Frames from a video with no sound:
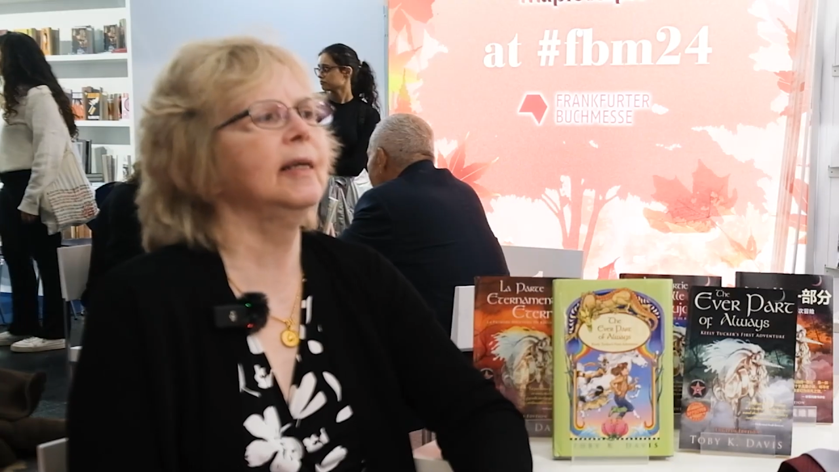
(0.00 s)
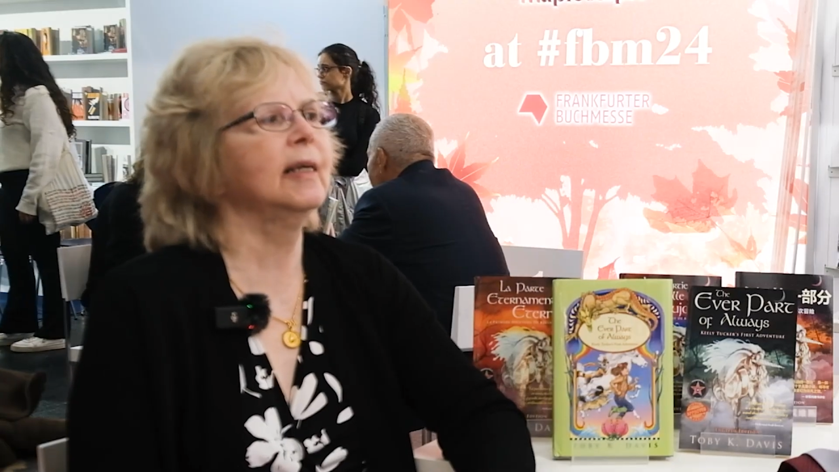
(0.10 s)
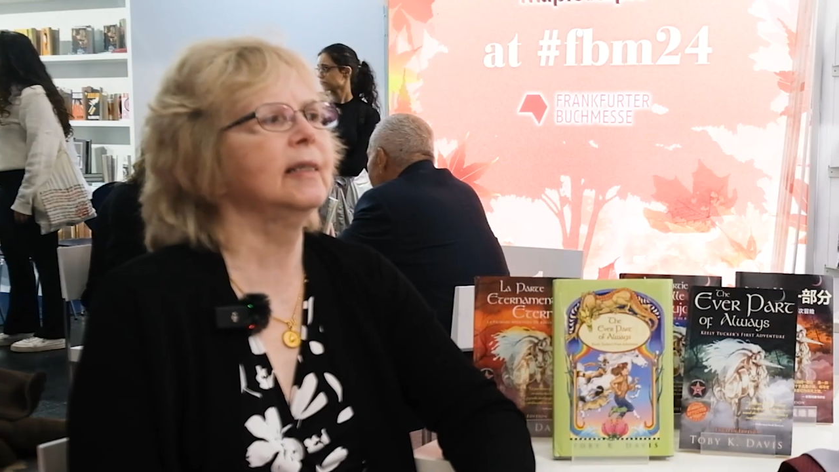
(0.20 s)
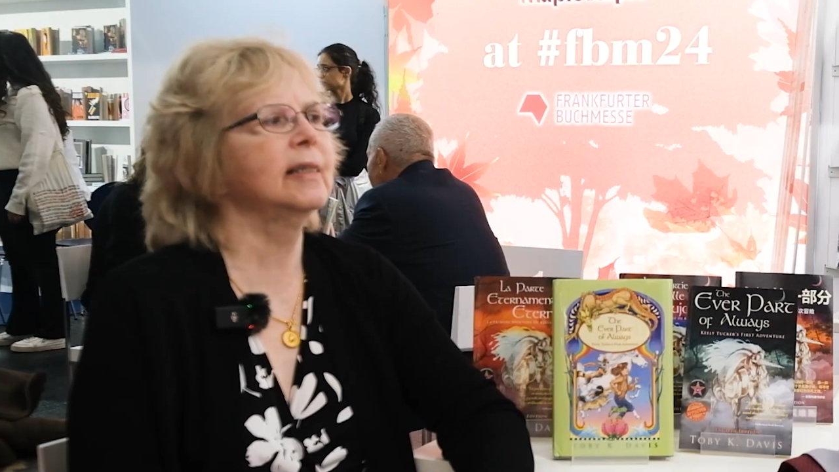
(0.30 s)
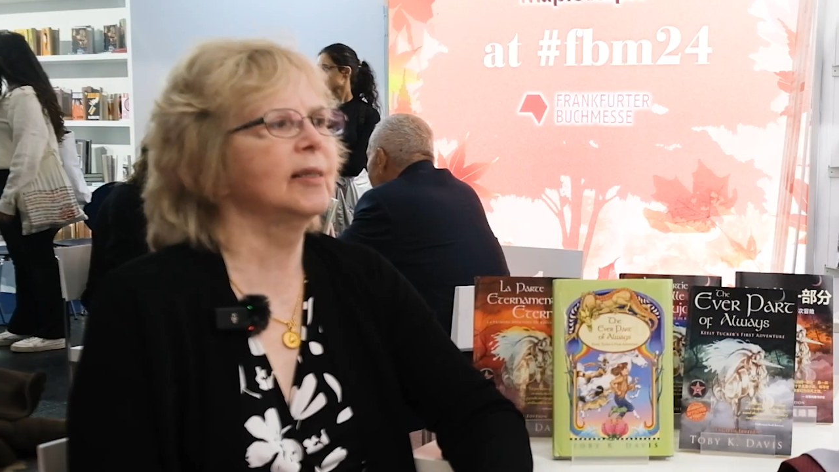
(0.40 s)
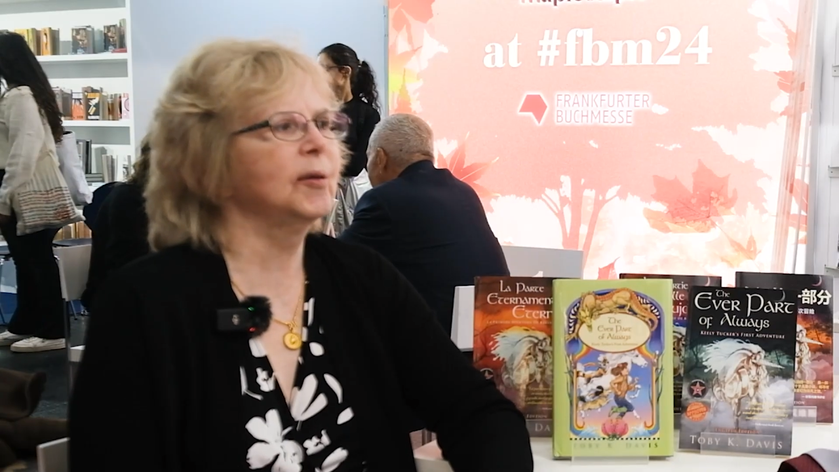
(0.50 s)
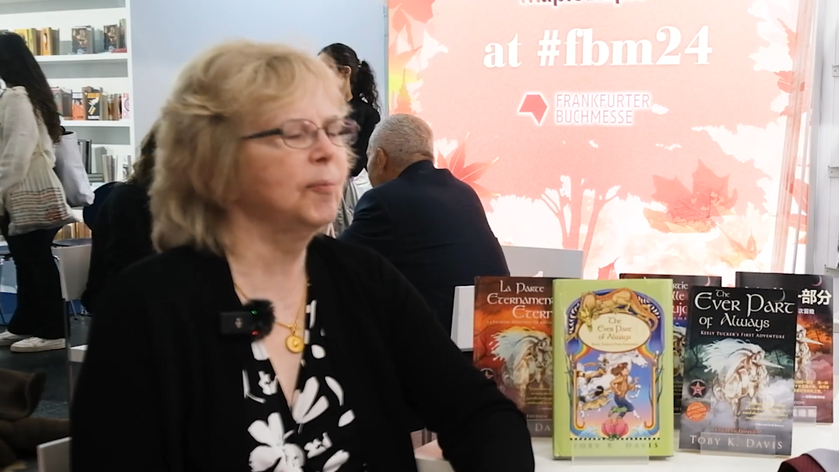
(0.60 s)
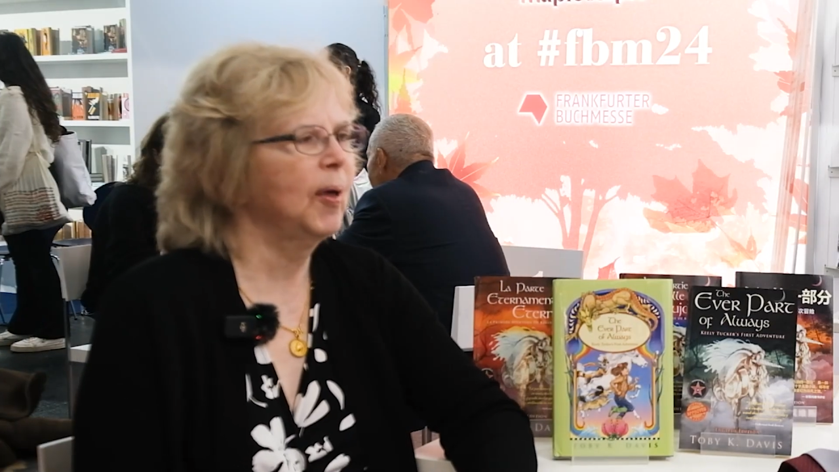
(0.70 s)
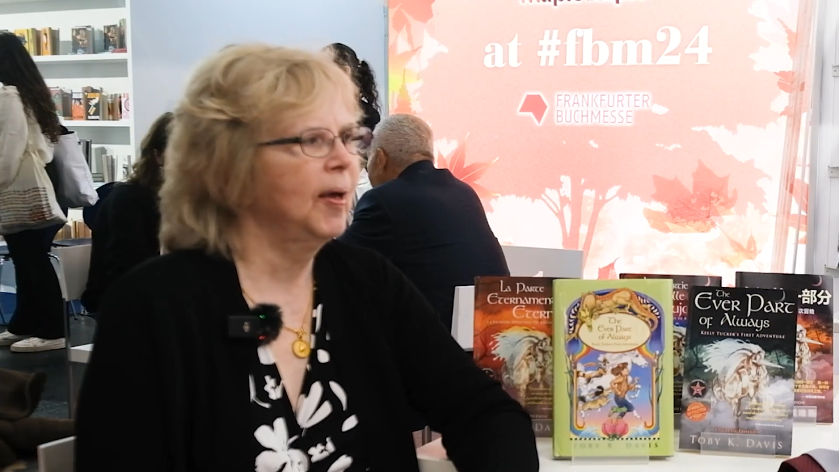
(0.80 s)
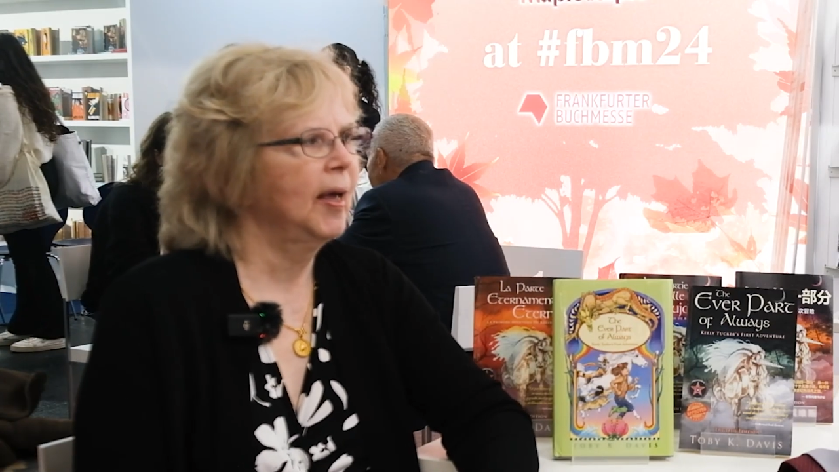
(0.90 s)
against
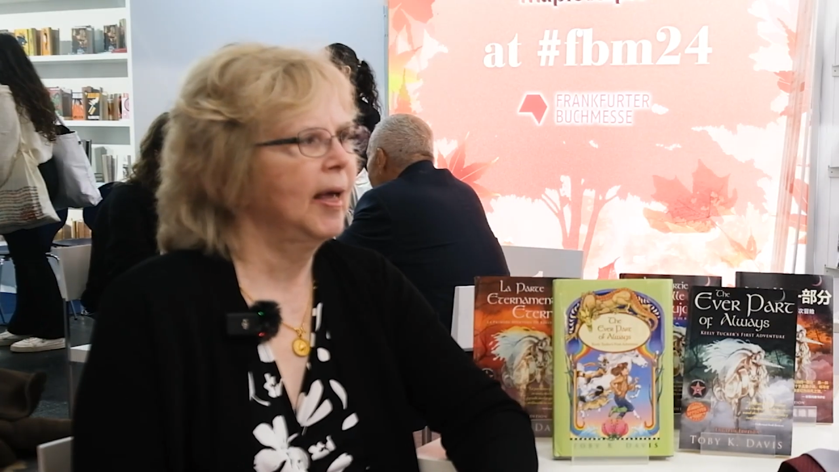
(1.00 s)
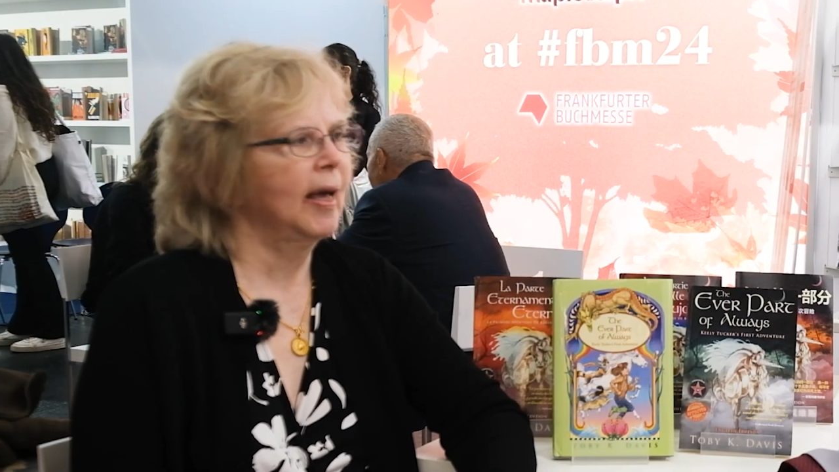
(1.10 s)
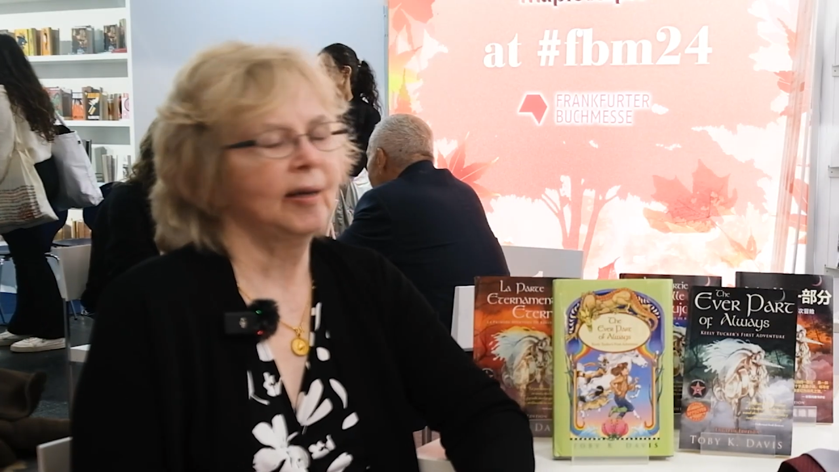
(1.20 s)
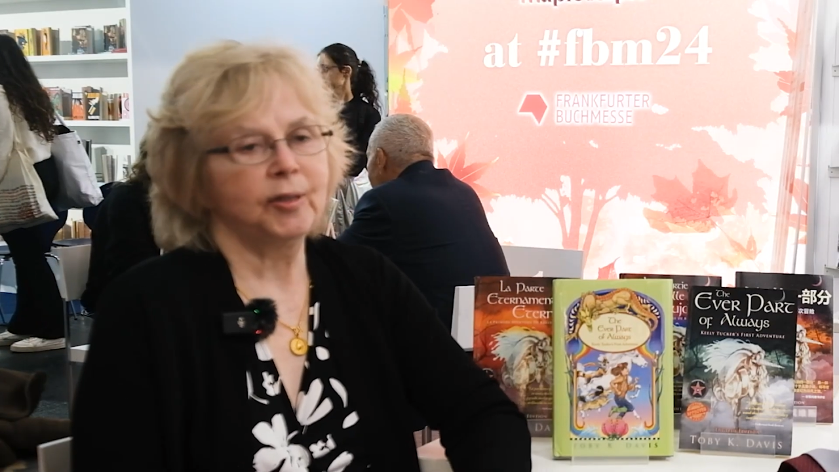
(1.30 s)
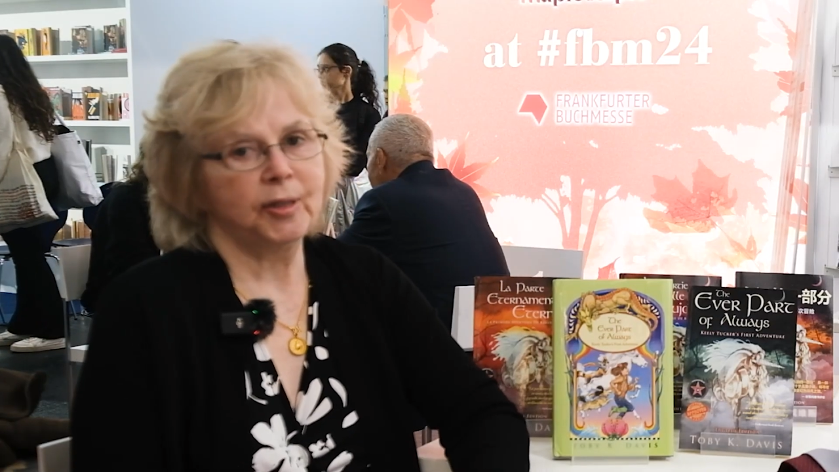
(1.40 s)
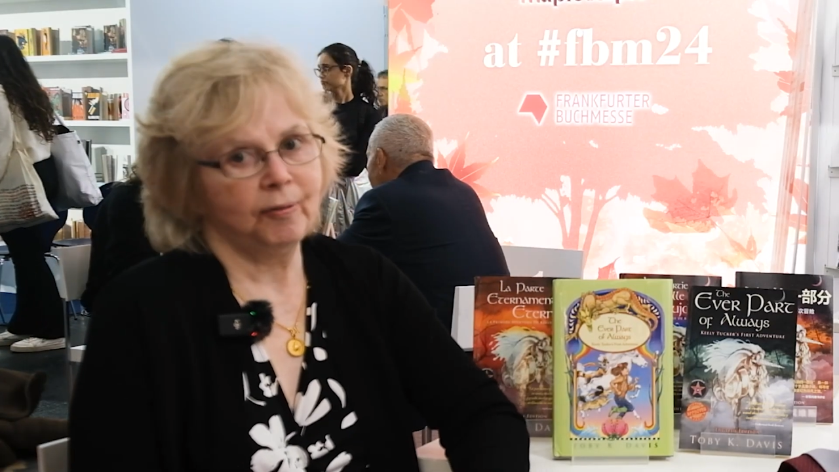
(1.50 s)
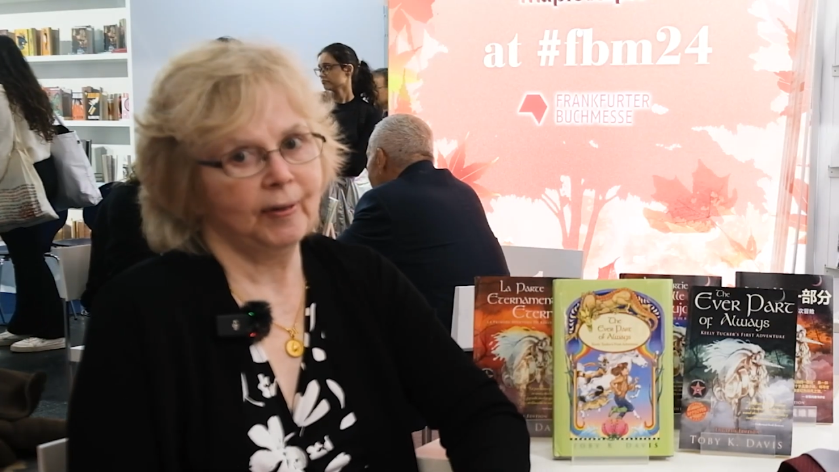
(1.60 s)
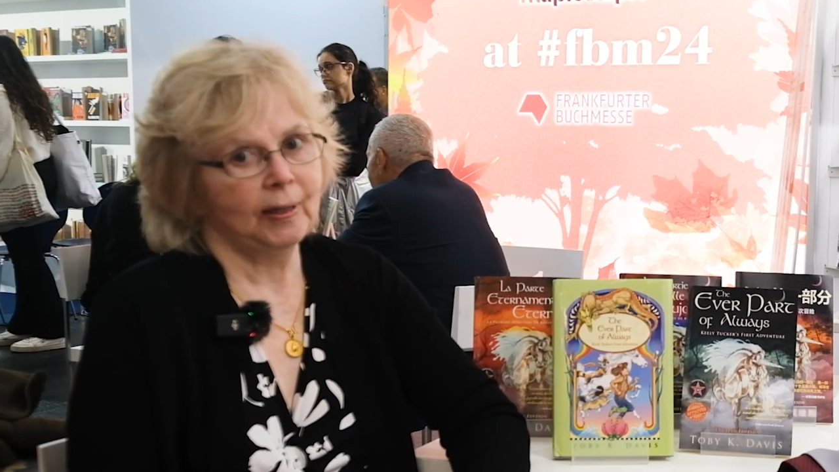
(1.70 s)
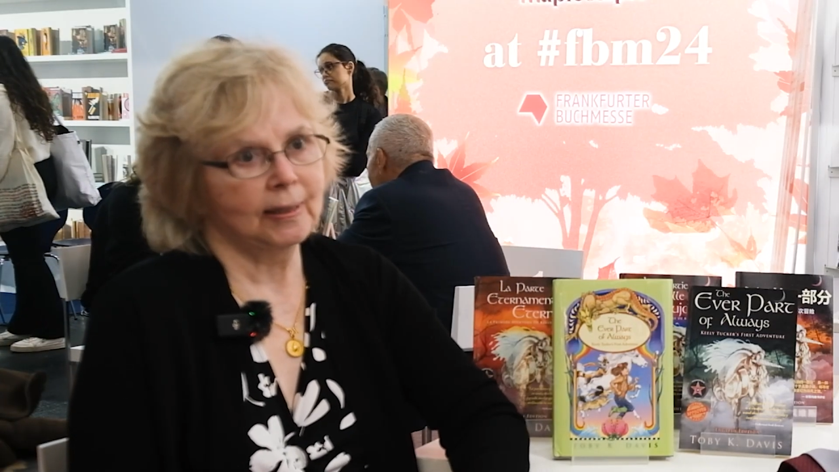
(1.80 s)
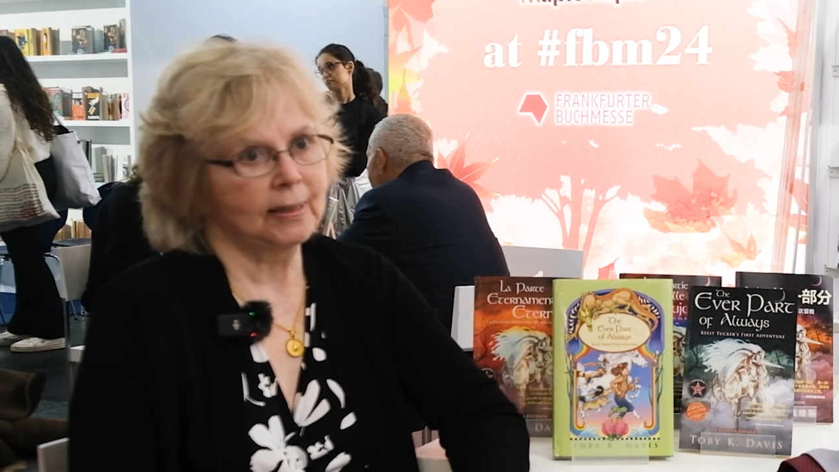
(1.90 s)
him, and she
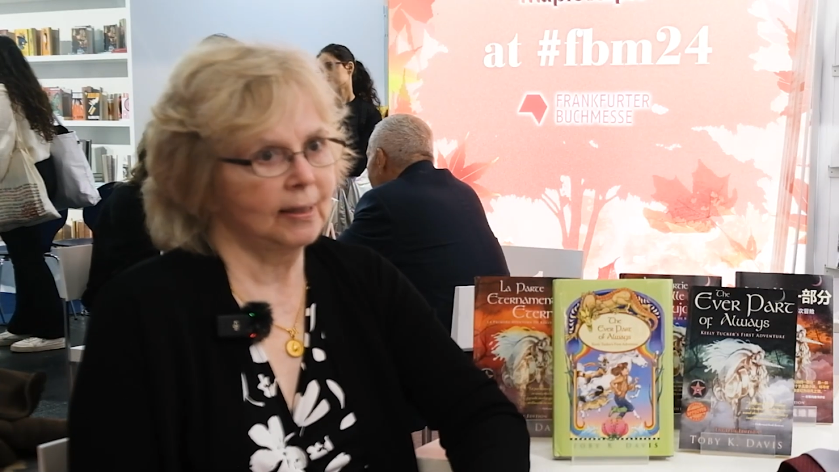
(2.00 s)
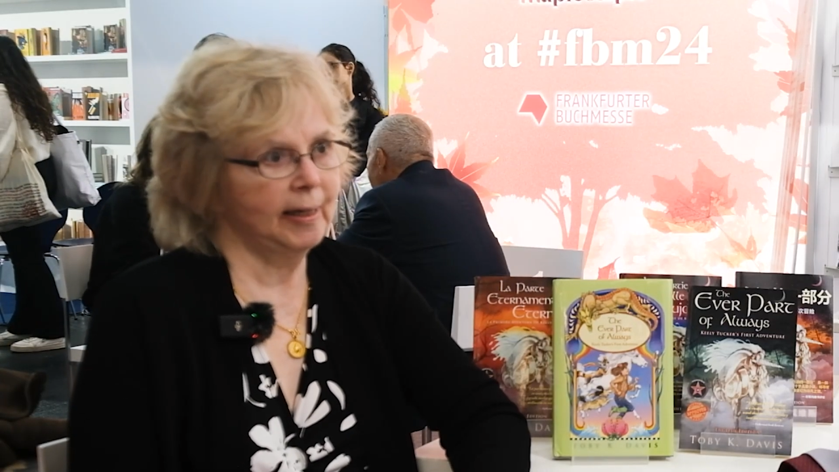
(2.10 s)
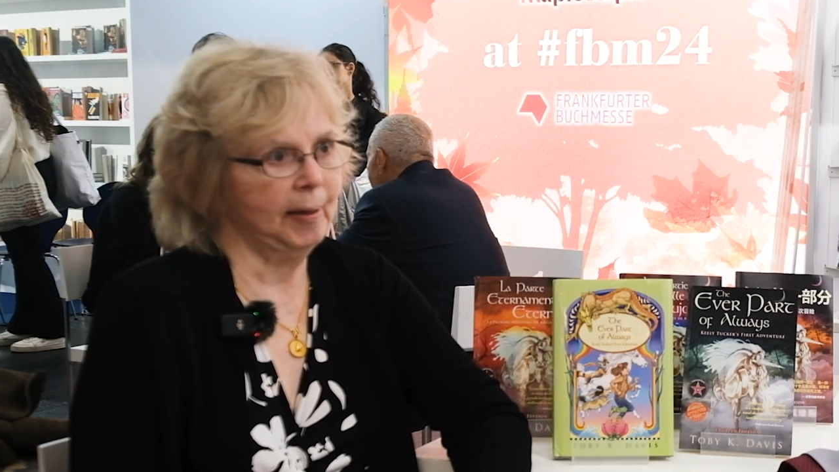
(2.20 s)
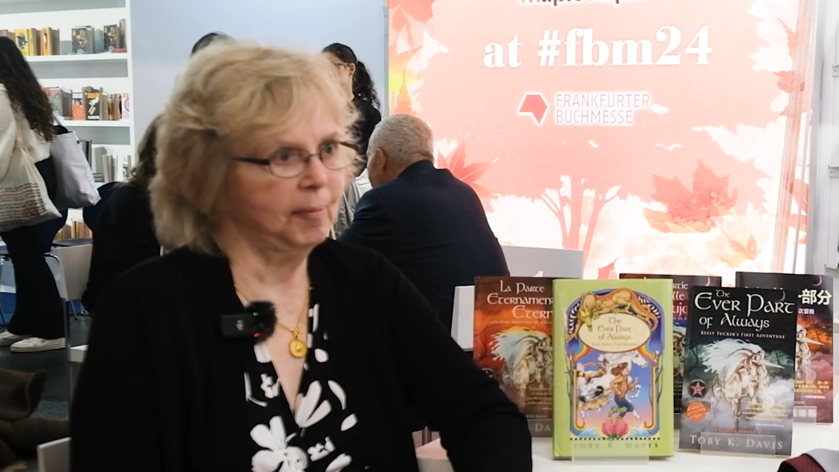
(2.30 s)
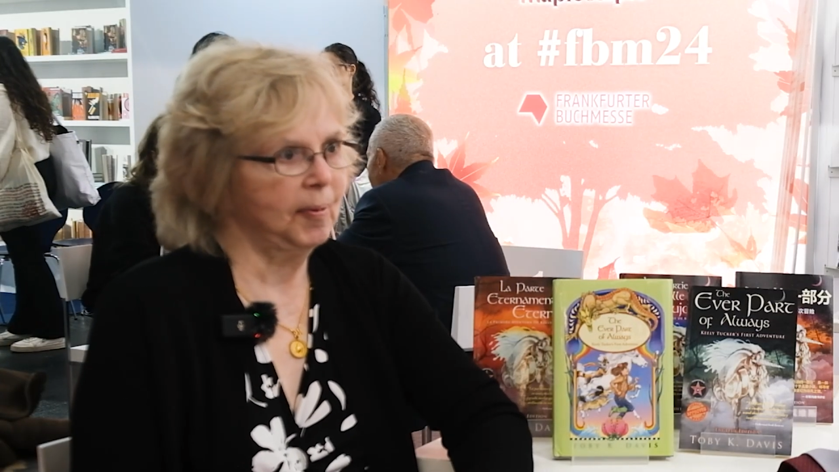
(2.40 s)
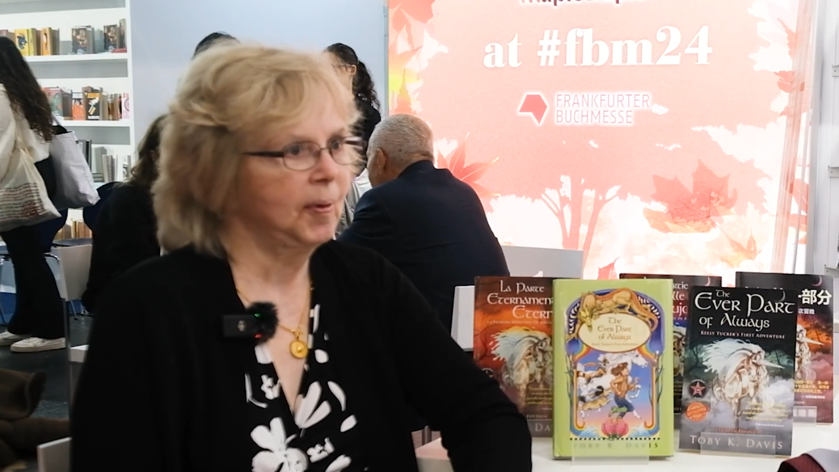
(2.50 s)
fell asleep,